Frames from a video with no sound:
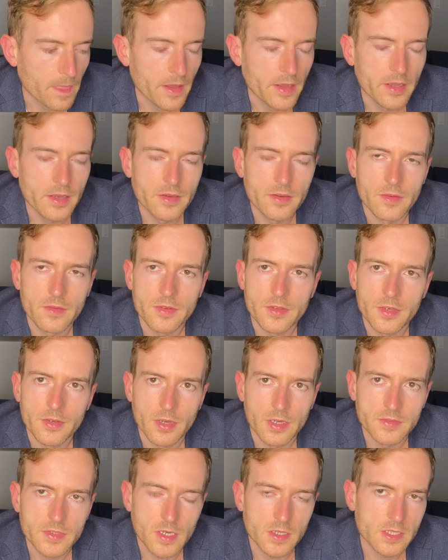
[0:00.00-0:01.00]
And you know,
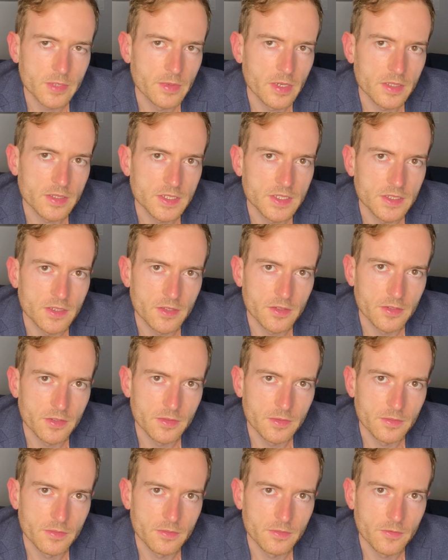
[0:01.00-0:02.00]
I've talked about this in
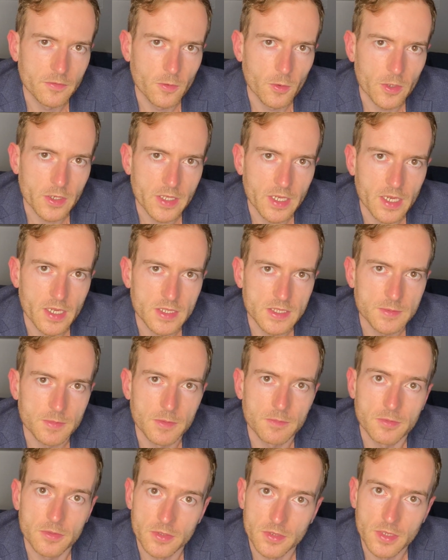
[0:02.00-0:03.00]
other forecast,
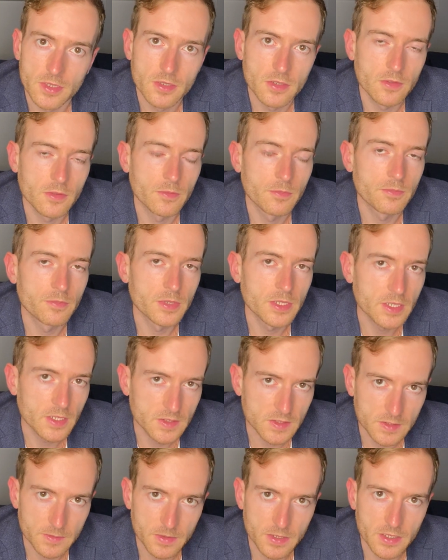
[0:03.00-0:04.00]
but Pluto,
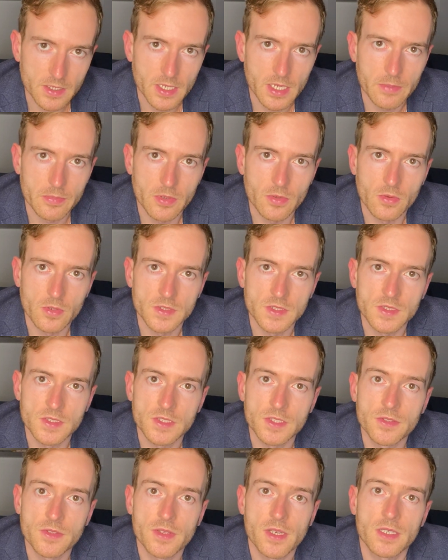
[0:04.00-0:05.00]
because it's been in Capricorn since
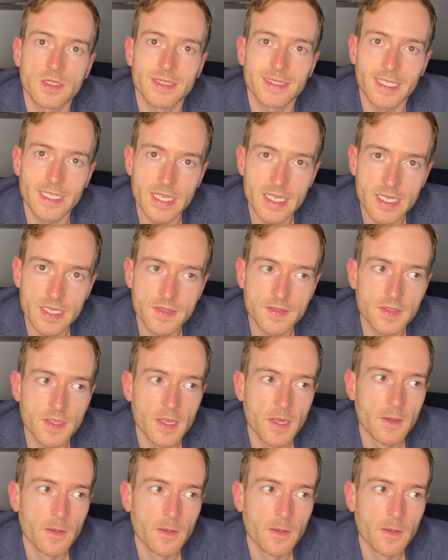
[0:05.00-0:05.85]
2008,